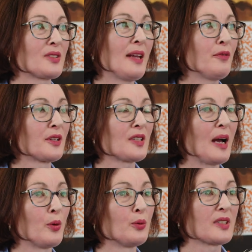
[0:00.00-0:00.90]
say, for
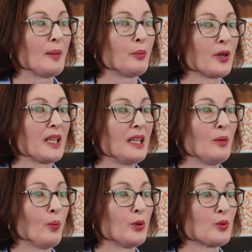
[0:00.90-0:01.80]
example,
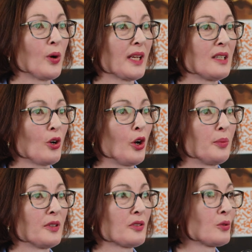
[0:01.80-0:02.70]
somebody was wanting to
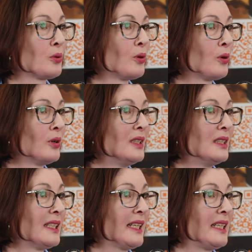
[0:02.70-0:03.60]
open a store
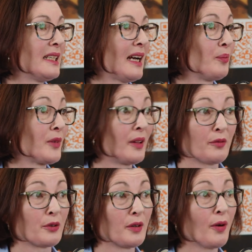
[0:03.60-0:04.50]
in
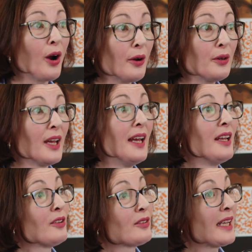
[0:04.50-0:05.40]
Glenfree Road,
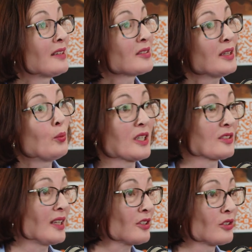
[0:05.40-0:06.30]
they can see which
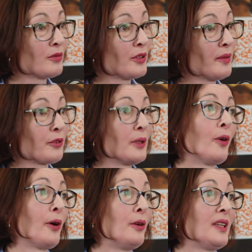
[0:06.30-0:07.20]
section of Glenfree
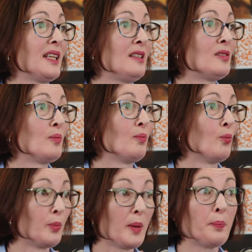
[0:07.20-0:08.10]
Road
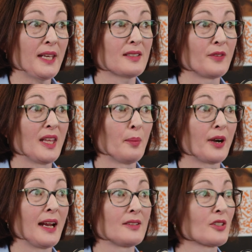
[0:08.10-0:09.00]
would be best for their
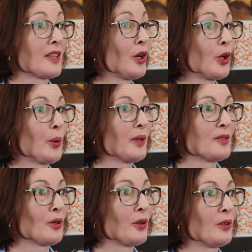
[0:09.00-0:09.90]
brand, so they don't go in a
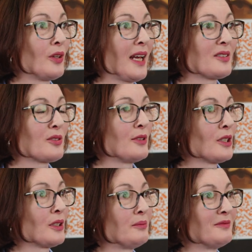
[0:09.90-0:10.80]
zone that's, you
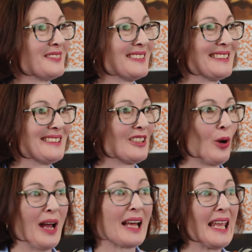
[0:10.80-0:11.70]
know,
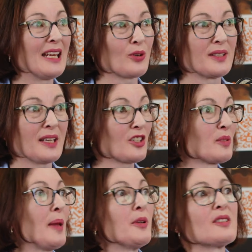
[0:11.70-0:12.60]
got hardly any
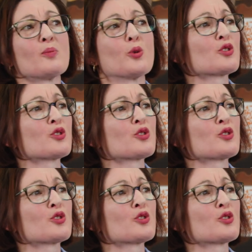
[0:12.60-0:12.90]
transactions, maybe it's more